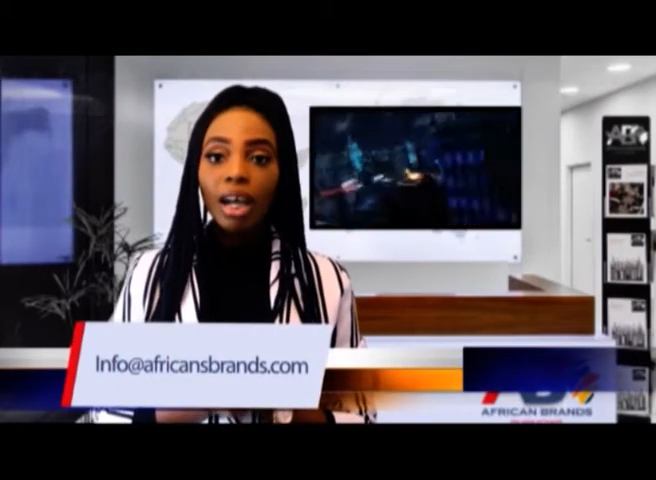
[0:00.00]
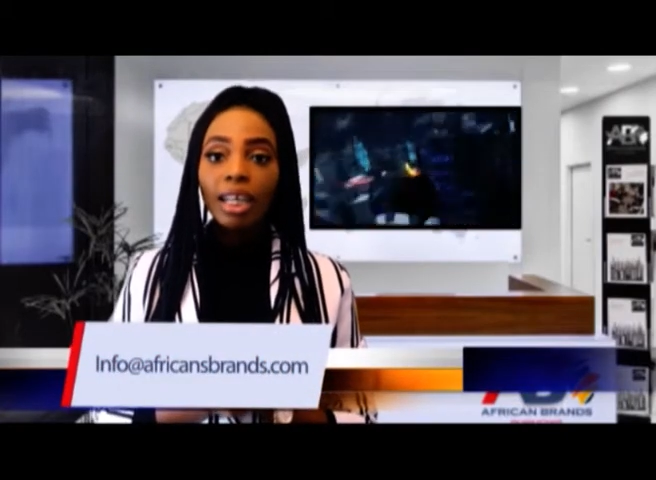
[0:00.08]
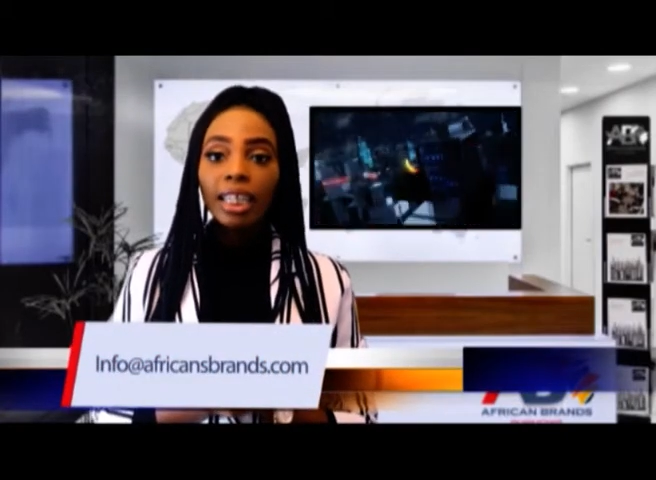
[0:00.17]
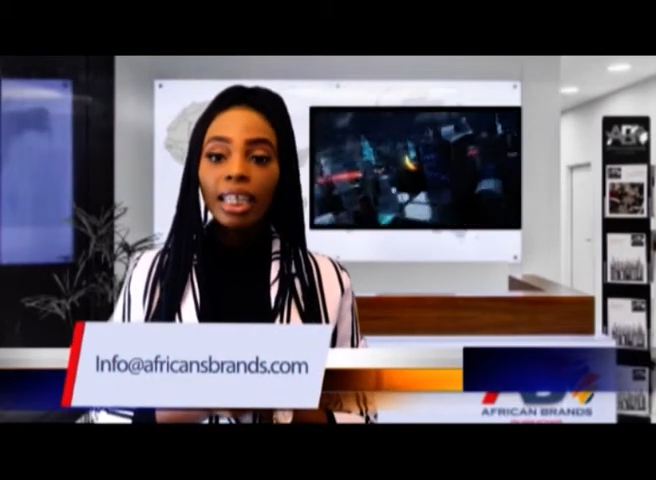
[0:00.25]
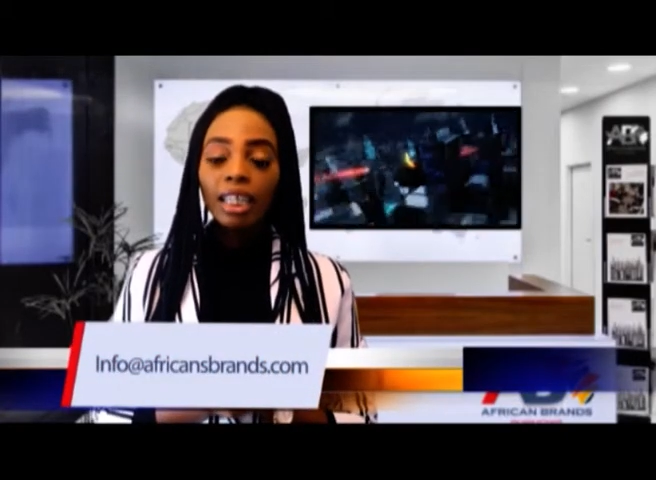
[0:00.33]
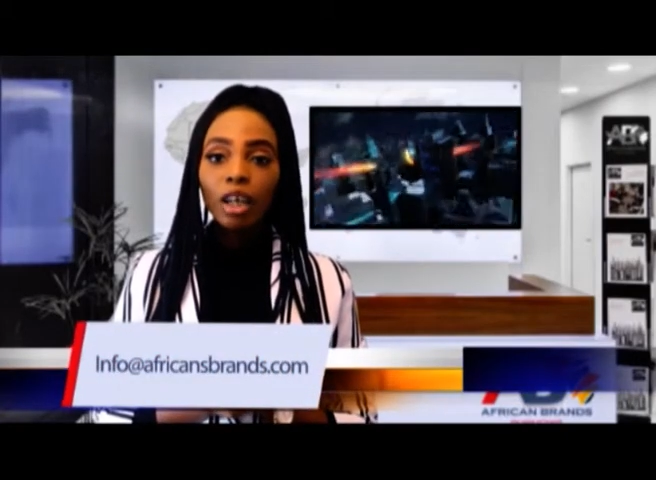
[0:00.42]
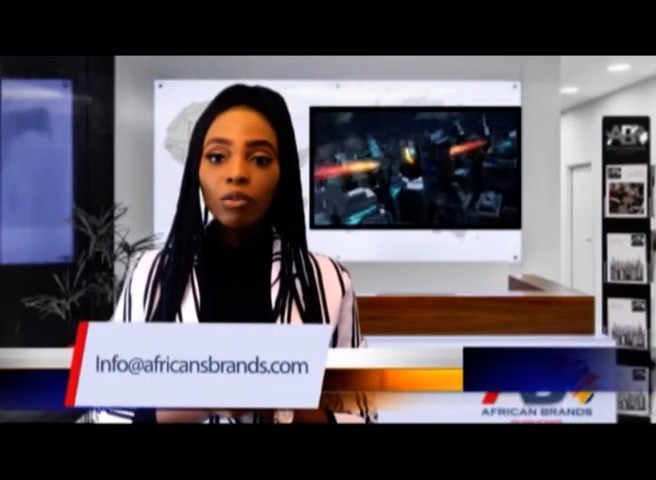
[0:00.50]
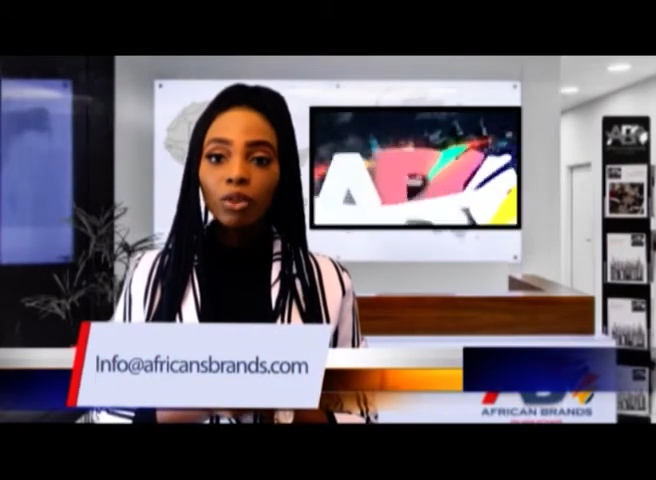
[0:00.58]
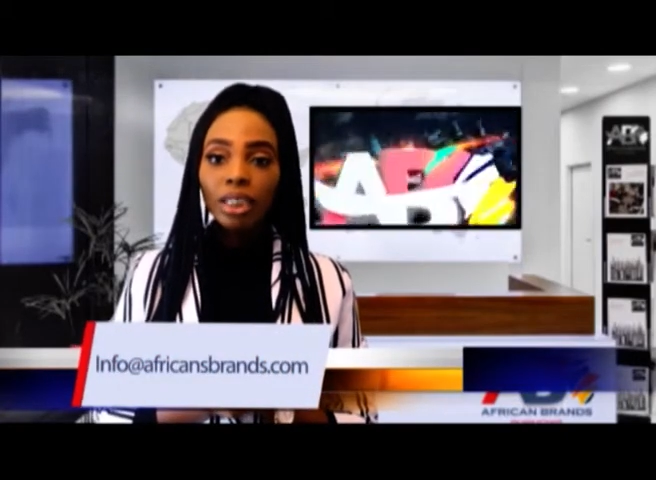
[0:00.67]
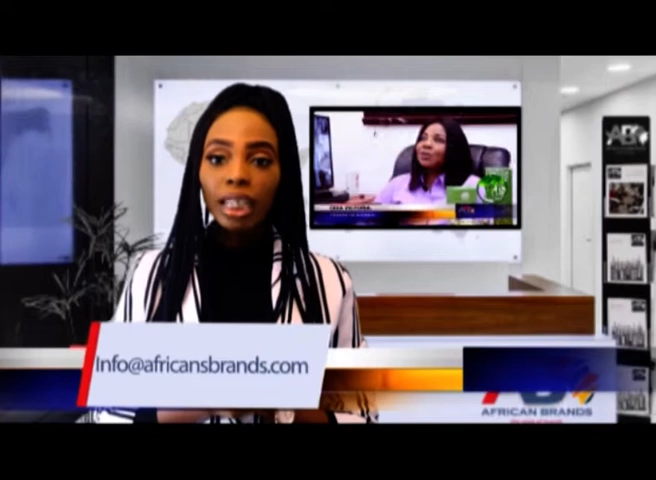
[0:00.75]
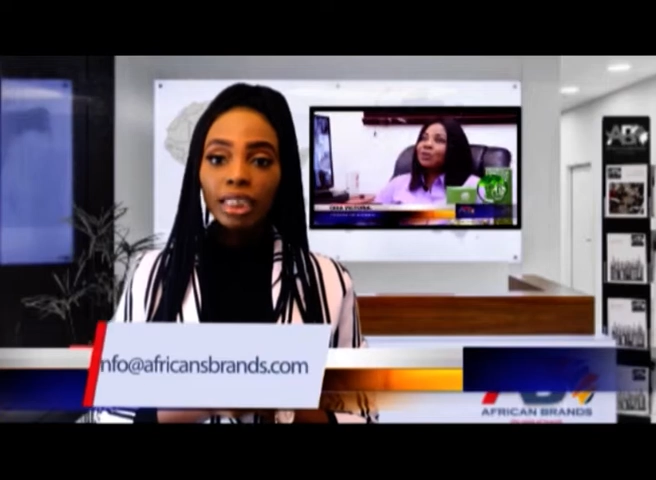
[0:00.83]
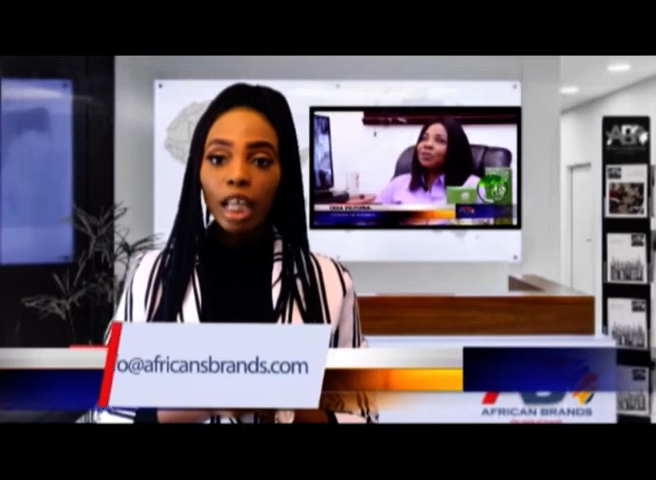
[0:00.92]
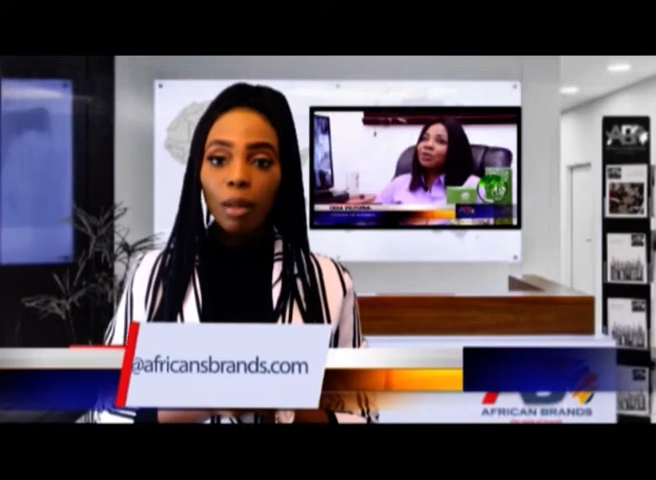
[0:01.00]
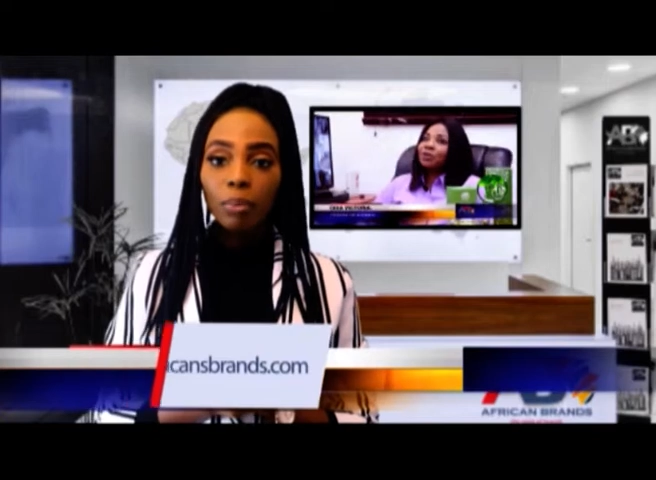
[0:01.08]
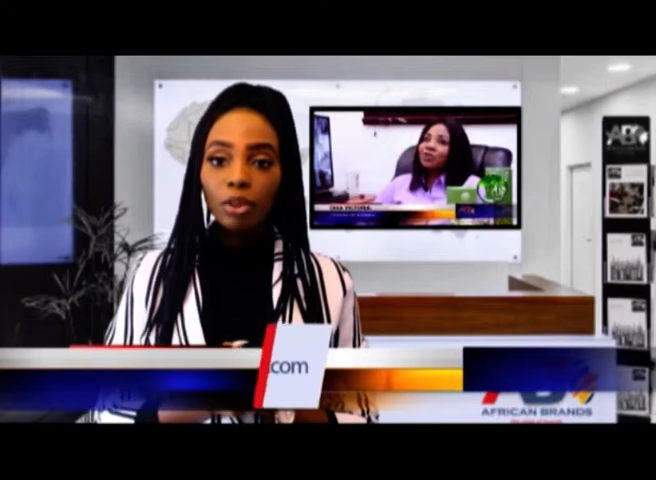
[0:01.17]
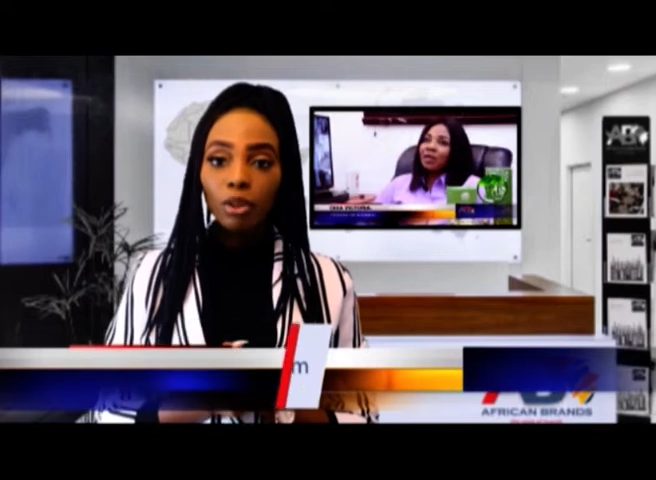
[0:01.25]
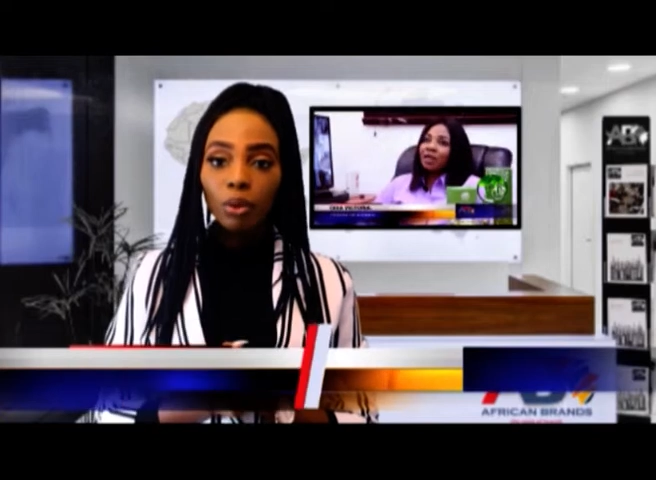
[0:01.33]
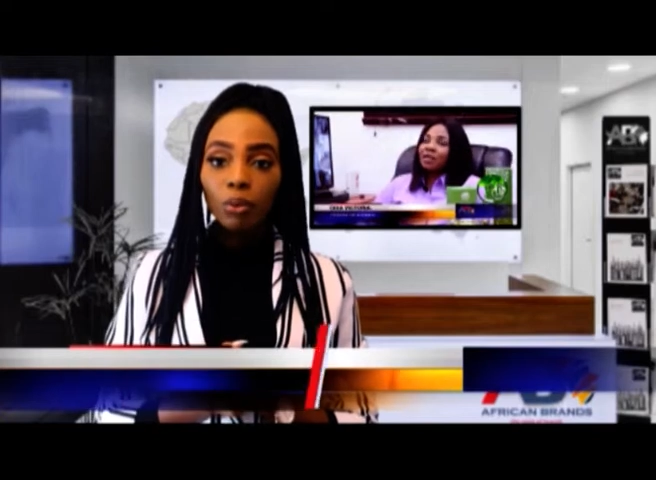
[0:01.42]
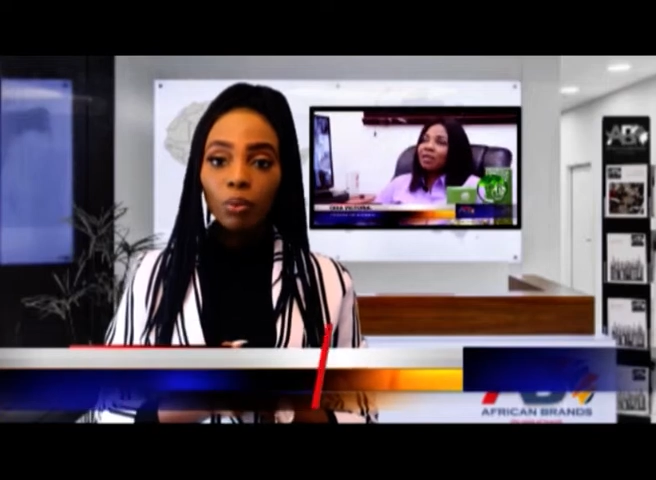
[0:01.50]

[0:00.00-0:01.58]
Kicking off today's episode